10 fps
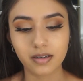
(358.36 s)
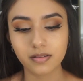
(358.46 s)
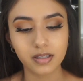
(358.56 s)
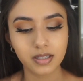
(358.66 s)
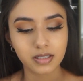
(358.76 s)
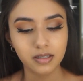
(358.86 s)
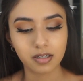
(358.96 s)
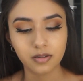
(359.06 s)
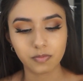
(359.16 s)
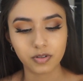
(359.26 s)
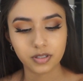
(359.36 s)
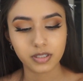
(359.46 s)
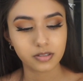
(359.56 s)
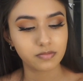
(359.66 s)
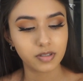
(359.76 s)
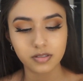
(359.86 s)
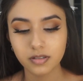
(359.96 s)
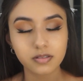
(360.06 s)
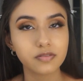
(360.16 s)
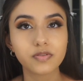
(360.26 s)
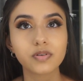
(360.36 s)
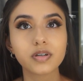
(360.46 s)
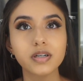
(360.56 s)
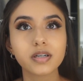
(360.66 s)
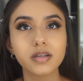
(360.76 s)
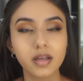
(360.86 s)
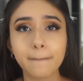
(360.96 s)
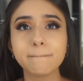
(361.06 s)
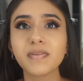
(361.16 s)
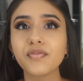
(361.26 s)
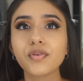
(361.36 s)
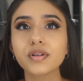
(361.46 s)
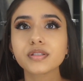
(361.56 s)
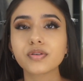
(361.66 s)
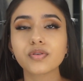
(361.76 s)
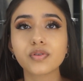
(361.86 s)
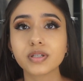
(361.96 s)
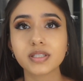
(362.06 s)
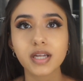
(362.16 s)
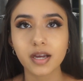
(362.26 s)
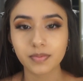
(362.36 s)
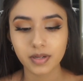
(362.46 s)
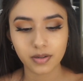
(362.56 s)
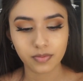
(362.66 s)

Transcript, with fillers: I don't think they sell it anymore because I looked on Sephora. Before this whole quarantine happened, I